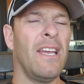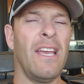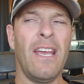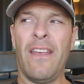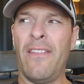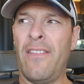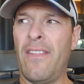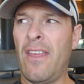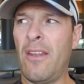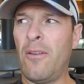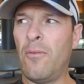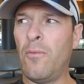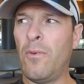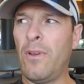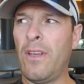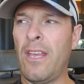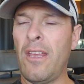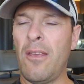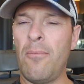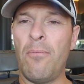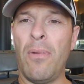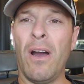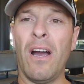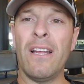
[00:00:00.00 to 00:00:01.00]
And then
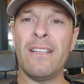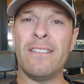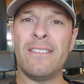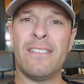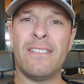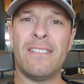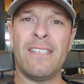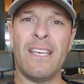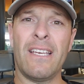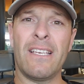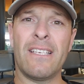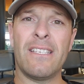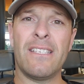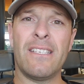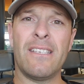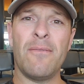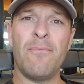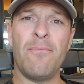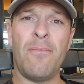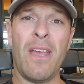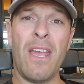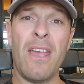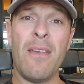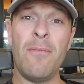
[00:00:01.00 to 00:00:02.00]
we bought 6
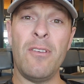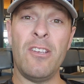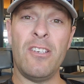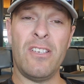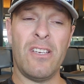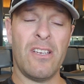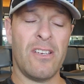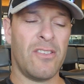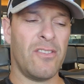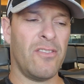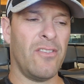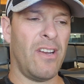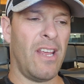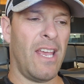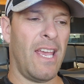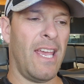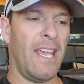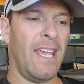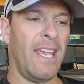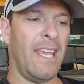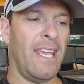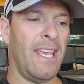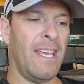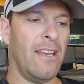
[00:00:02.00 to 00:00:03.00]
babies
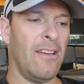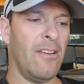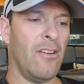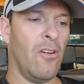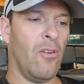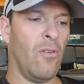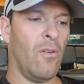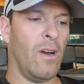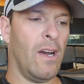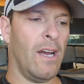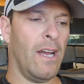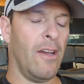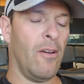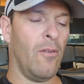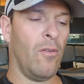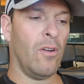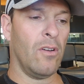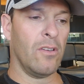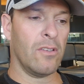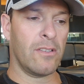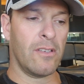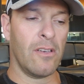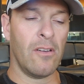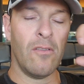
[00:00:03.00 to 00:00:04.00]
yesterday in Ohio
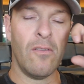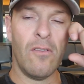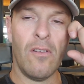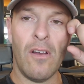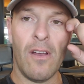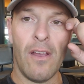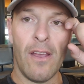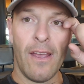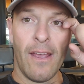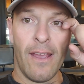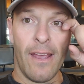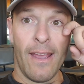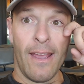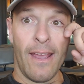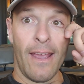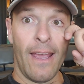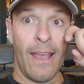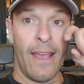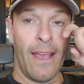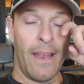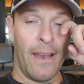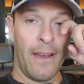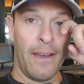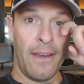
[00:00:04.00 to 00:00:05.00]
also.
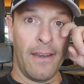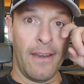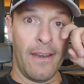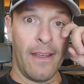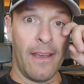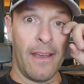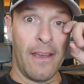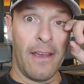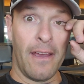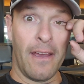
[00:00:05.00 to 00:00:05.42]
And